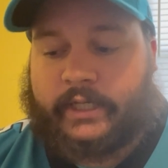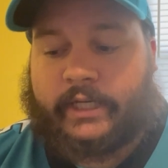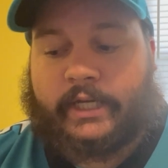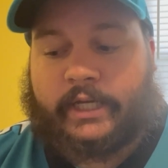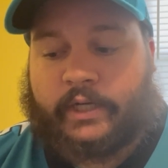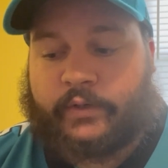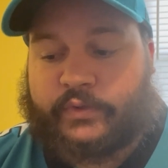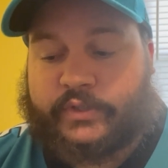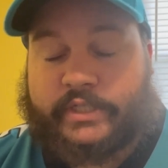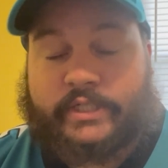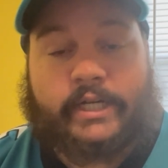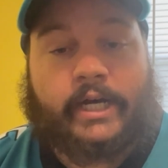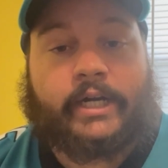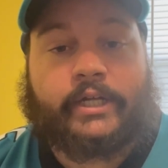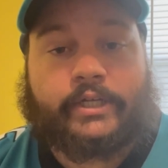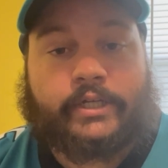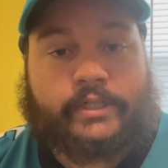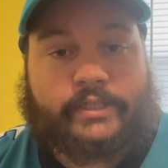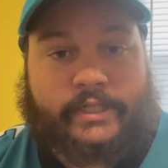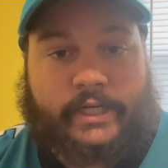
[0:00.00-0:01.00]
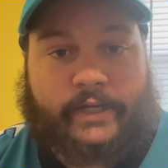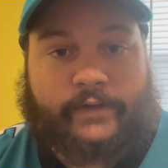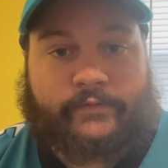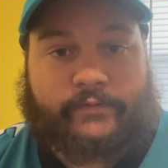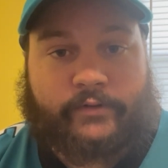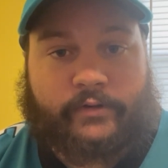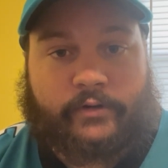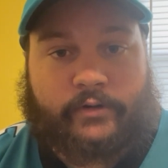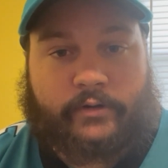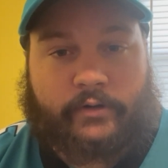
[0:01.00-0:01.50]
it was not a good day
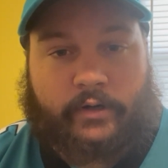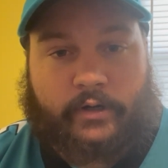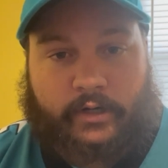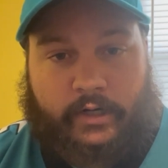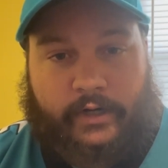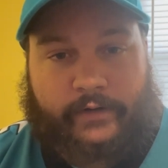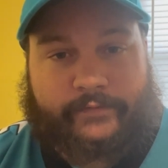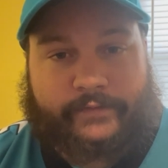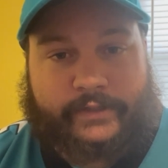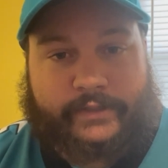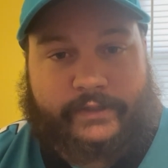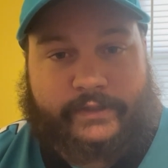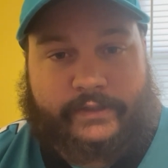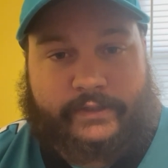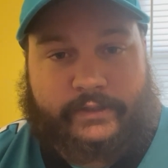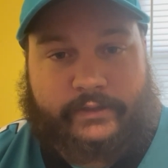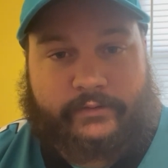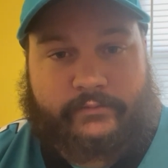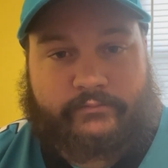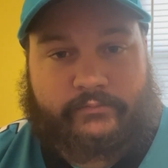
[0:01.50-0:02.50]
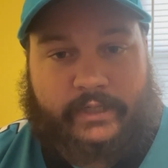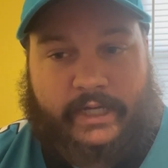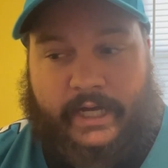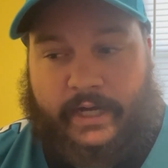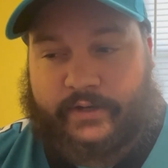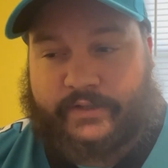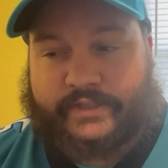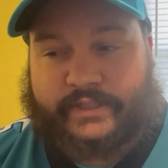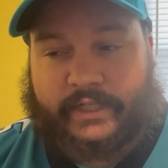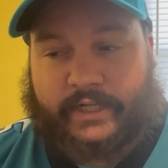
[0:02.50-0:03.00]
for our offense
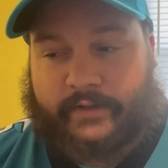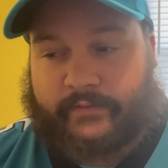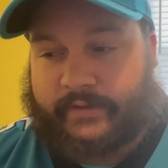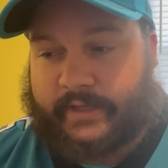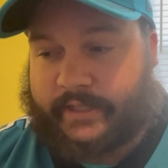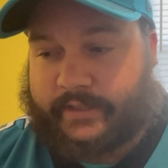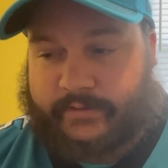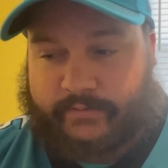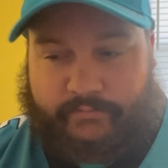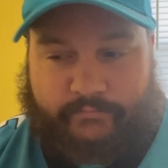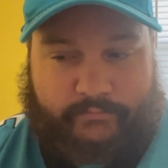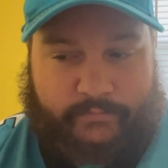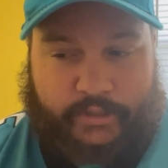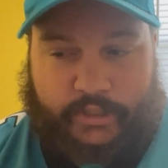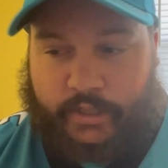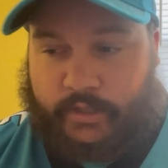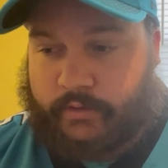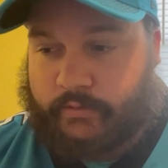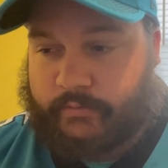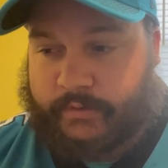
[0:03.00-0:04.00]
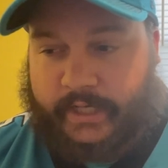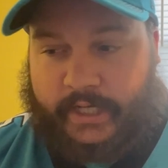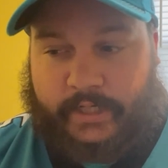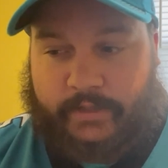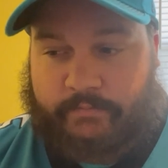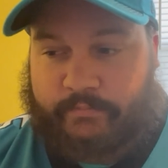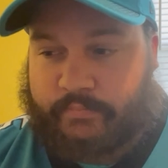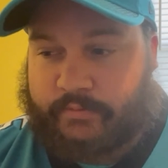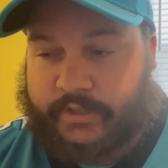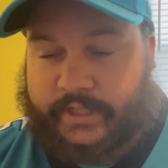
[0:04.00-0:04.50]
outside of, like, you know, we had a
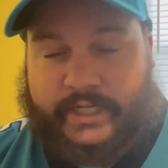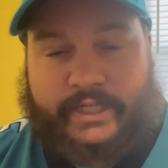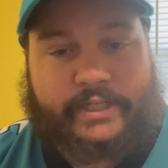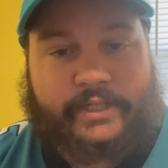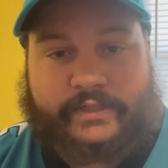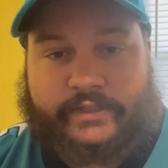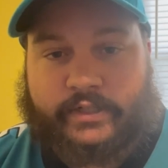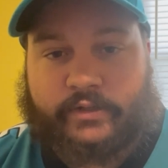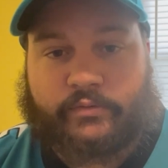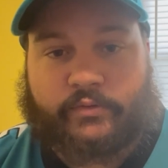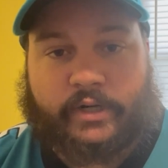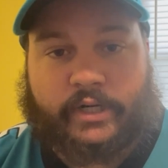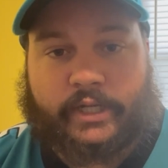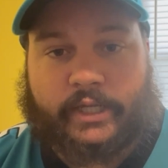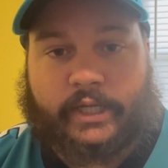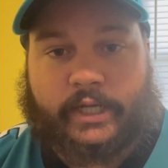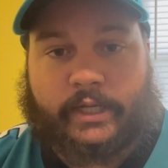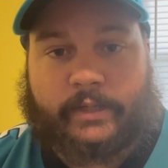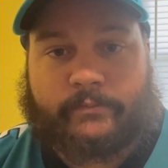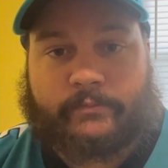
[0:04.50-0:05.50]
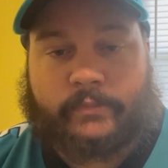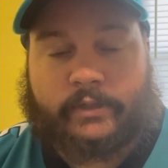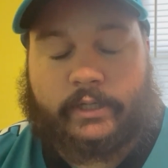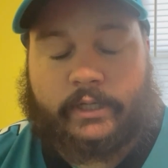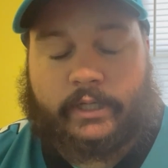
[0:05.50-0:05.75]
pretty decent running game.